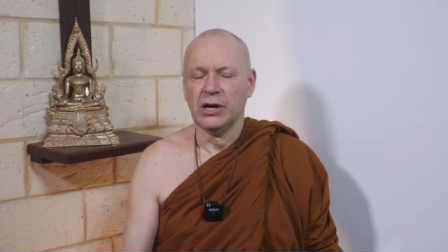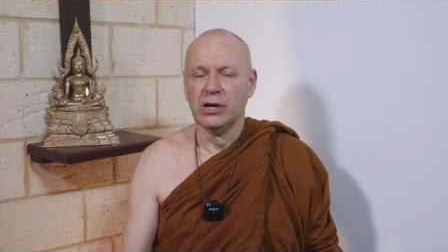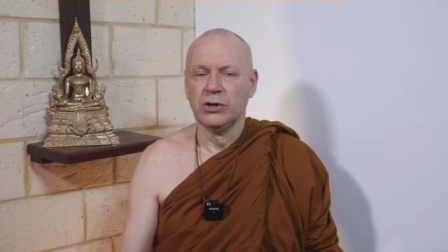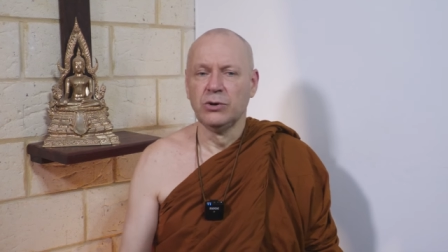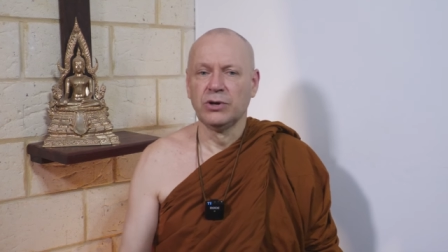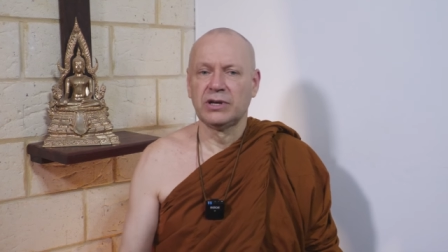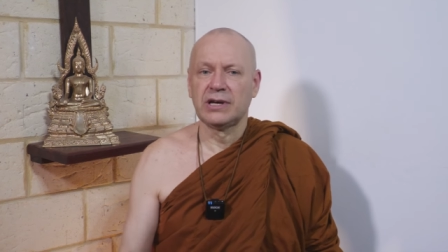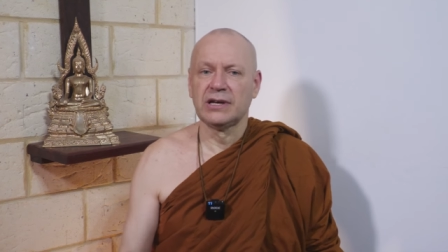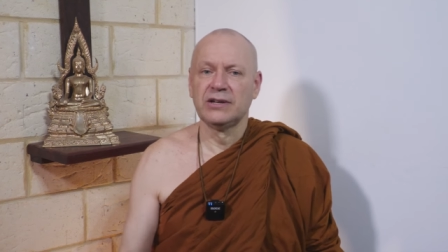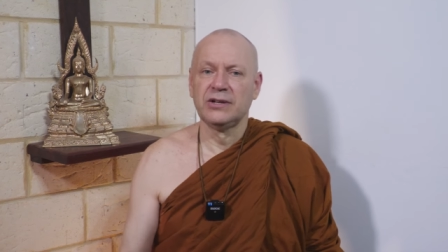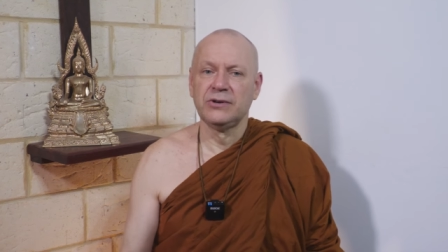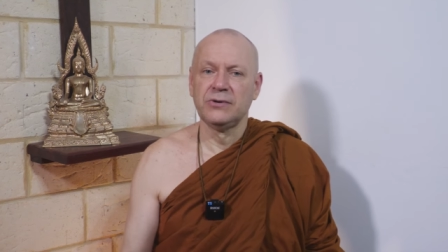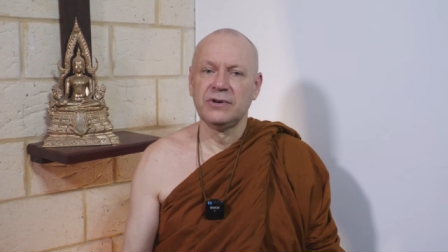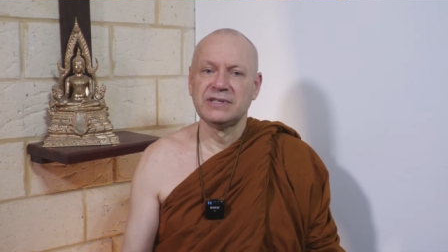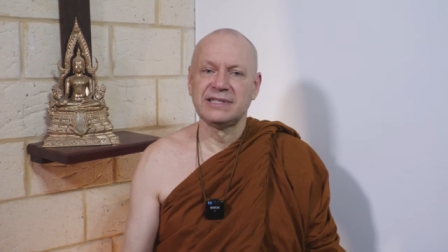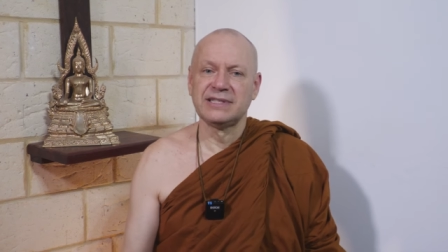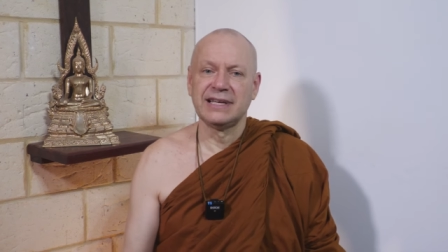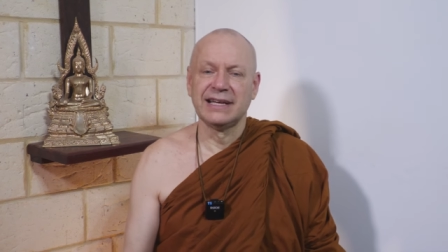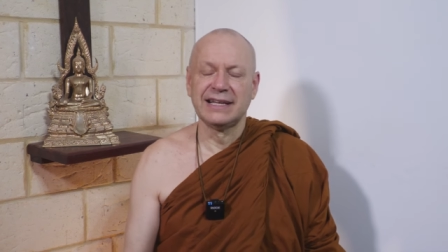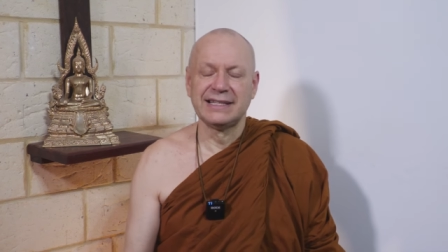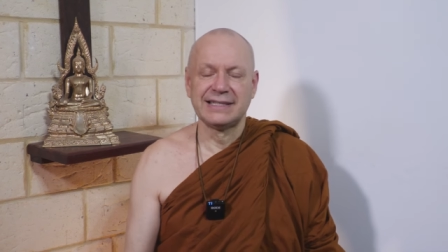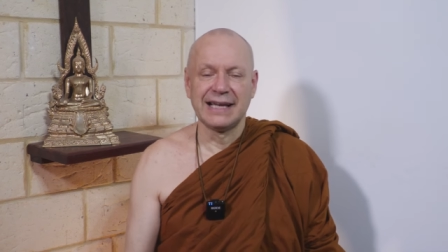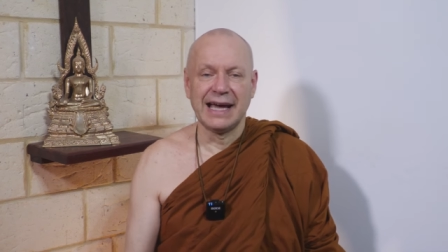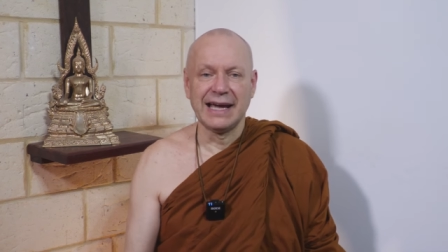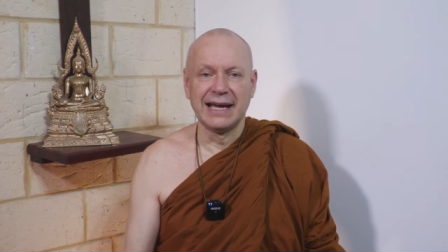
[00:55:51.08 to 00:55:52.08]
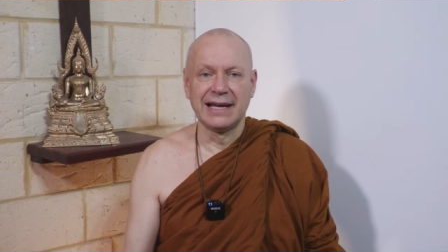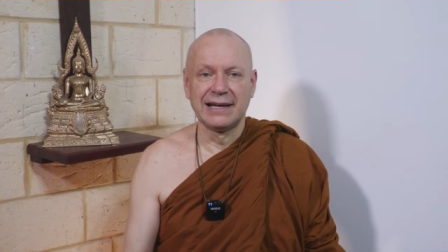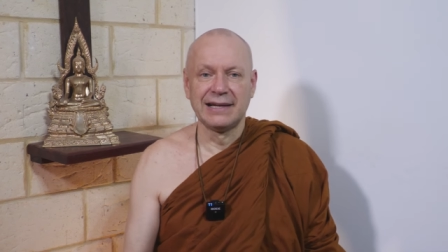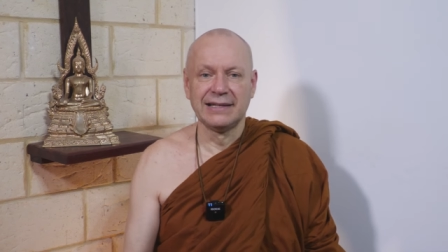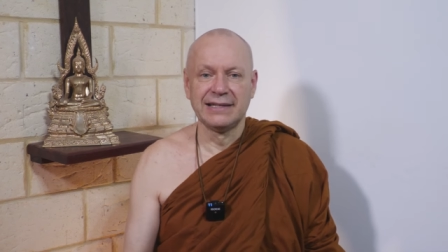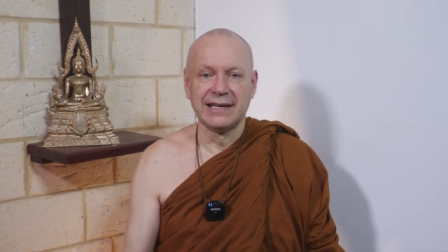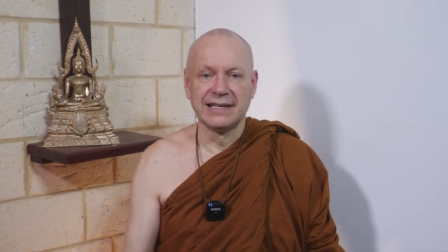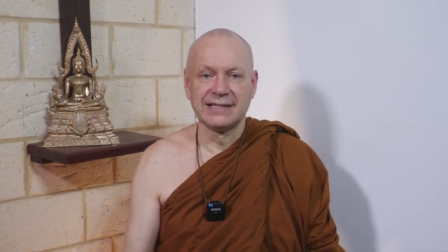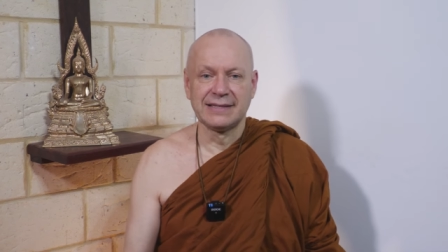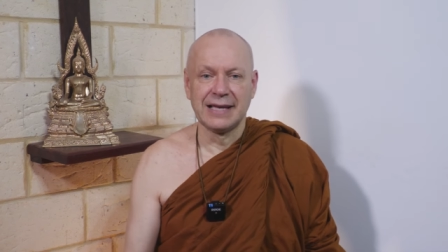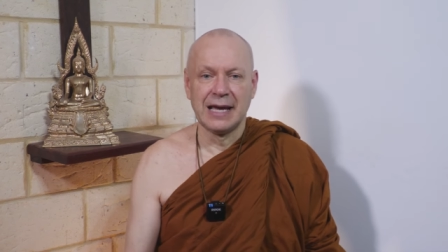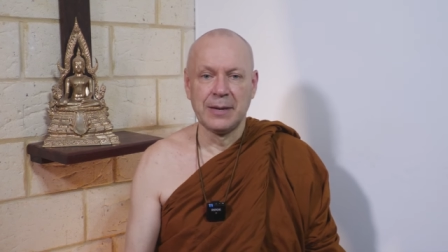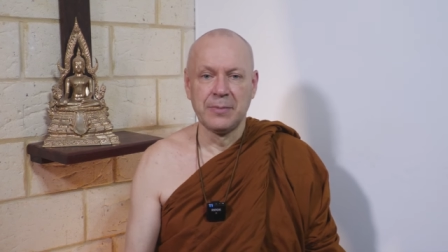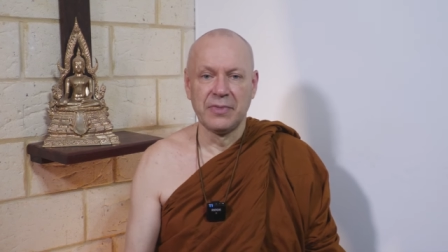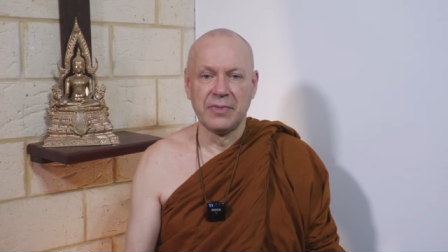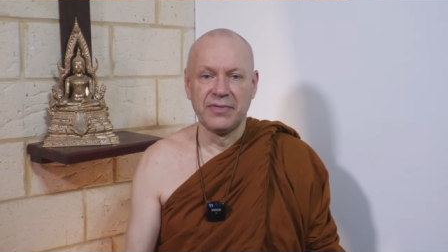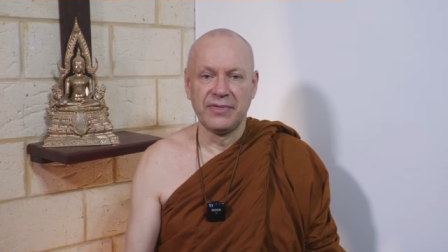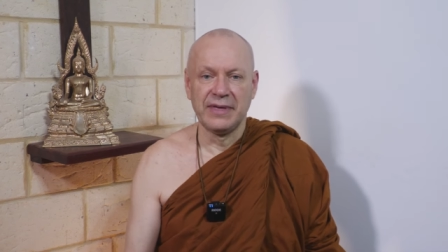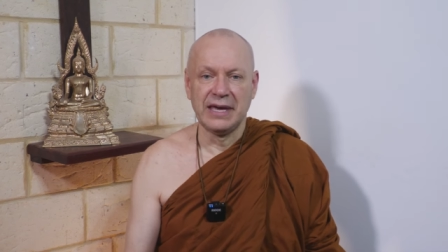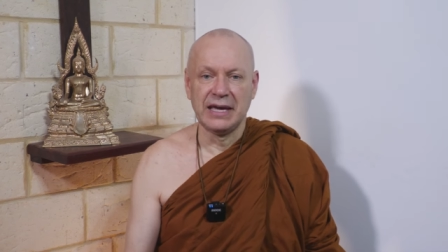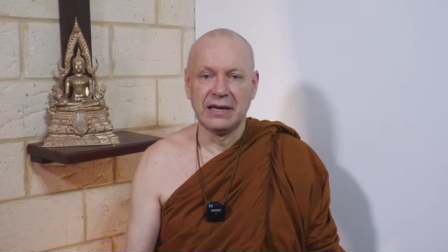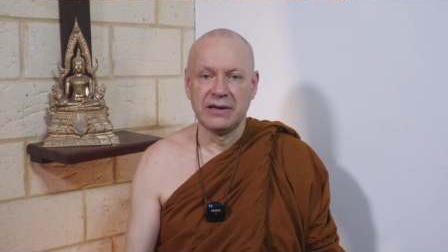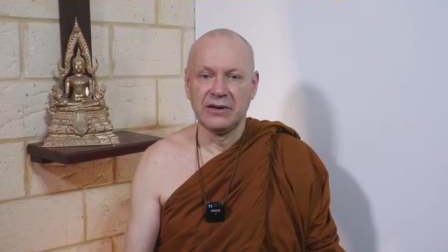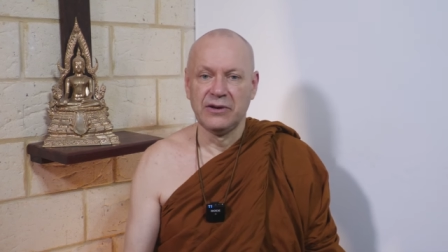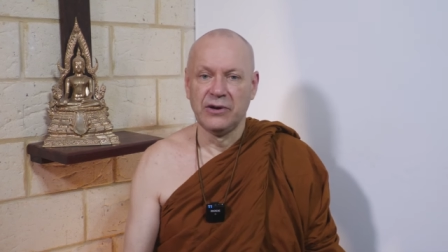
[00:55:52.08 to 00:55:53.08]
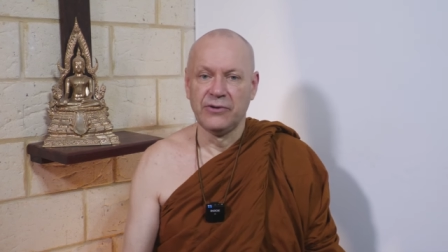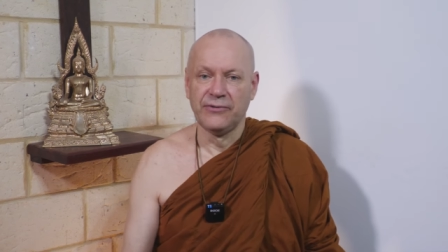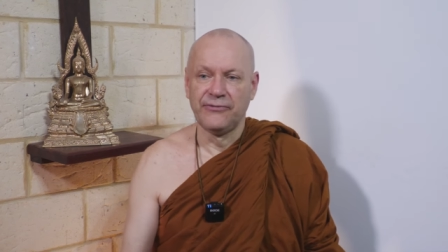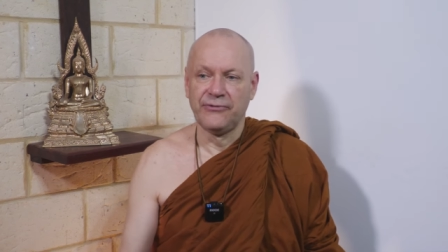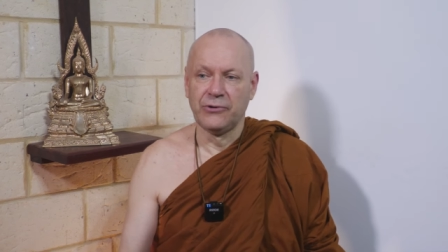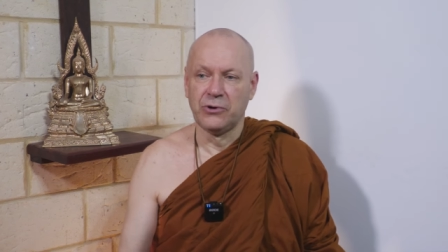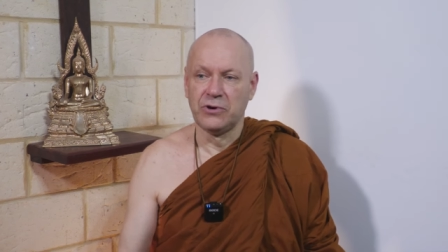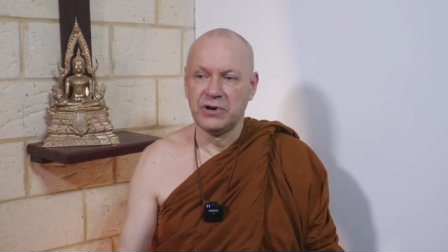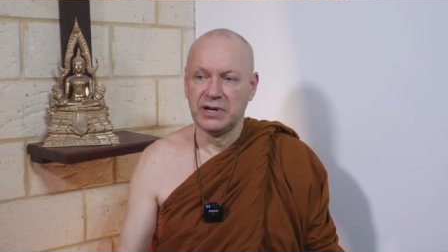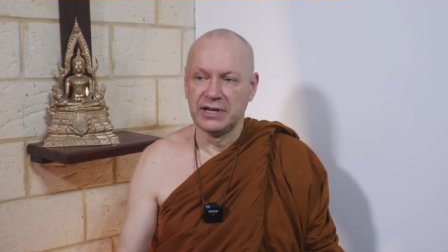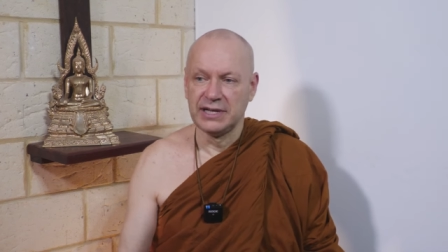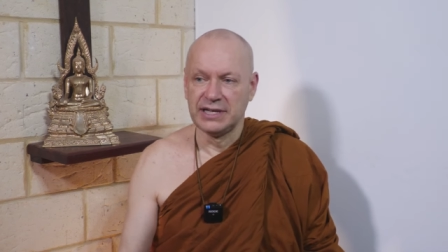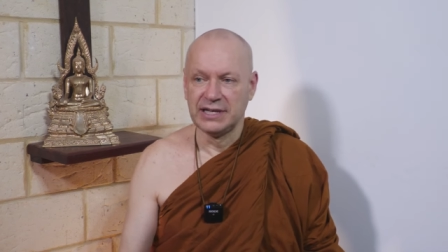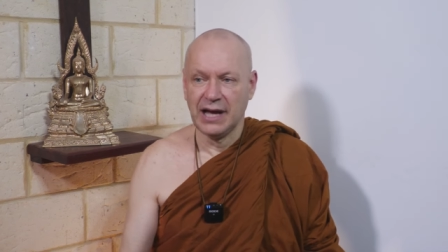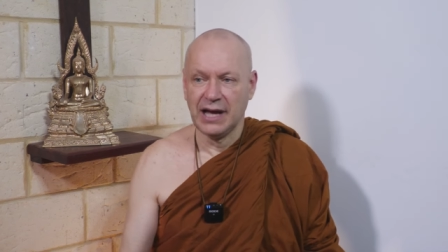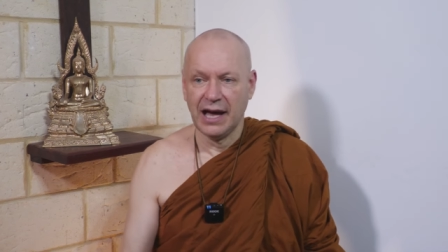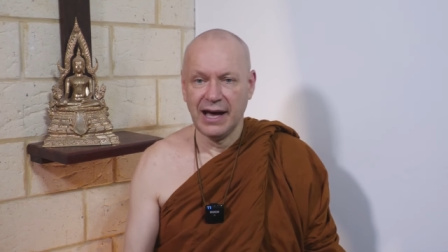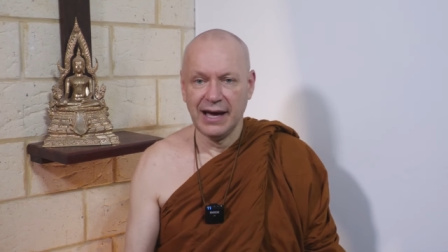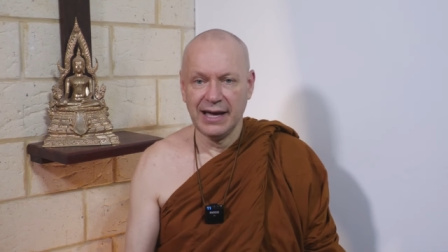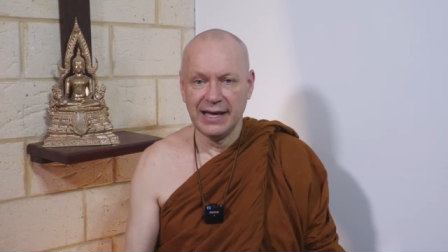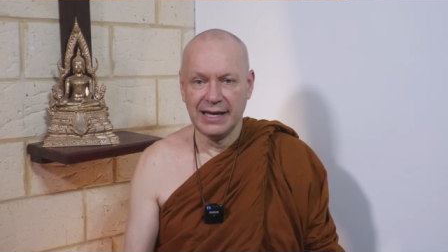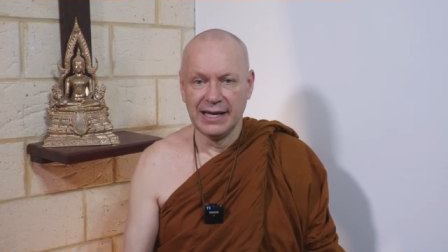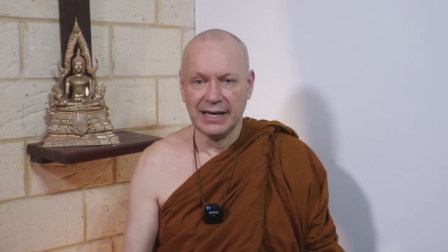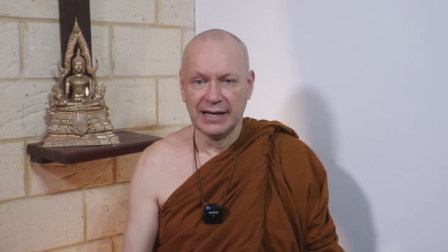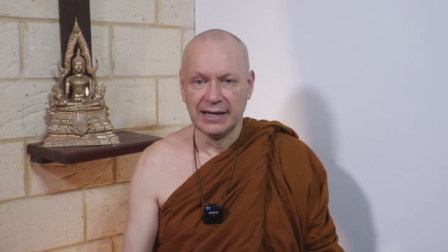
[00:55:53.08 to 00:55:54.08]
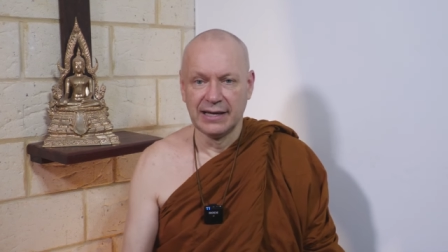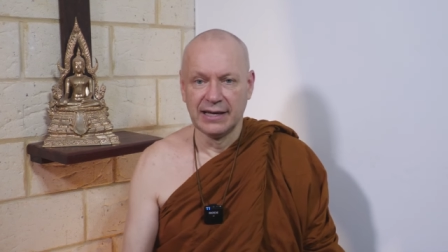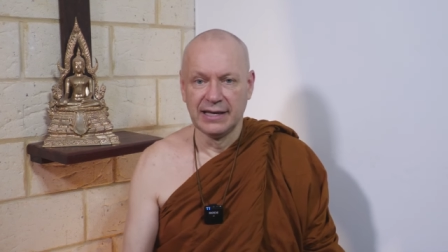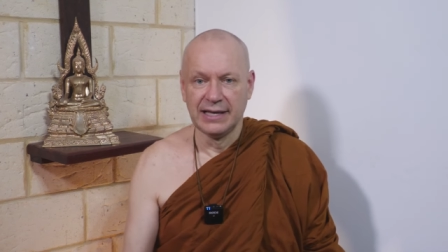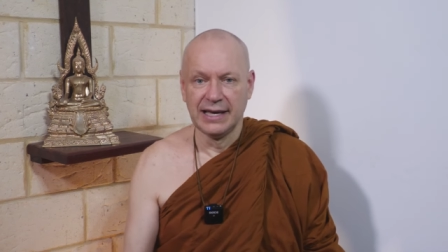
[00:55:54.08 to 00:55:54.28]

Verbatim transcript: You can use exactly the same thing for dying.